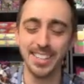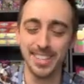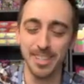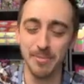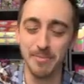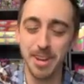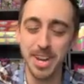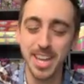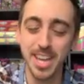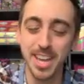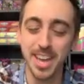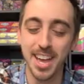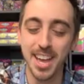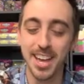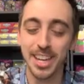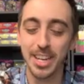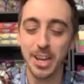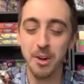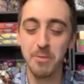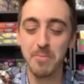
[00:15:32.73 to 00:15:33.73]
Somebody
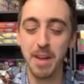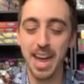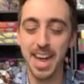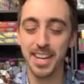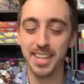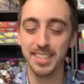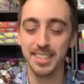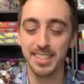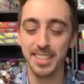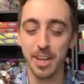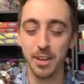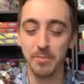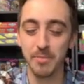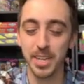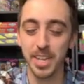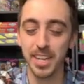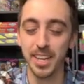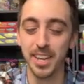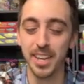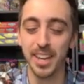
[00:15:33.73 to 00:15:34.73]
go back and tell
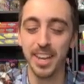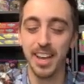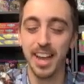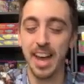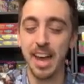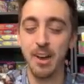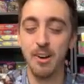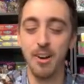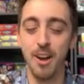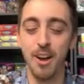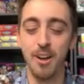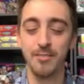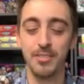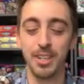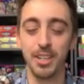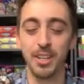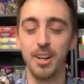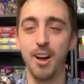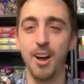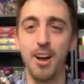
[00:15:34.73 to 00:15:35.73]
me how
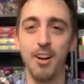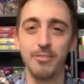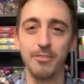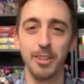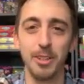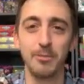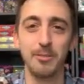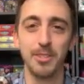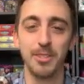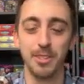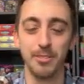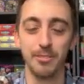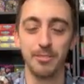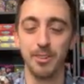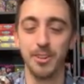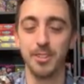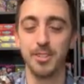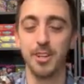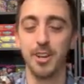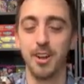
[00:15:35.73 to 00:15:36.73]
often coughing was the
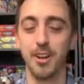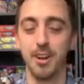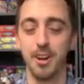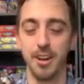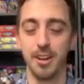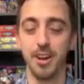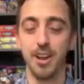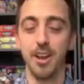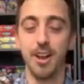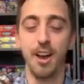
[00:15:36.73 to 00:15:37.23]
first card.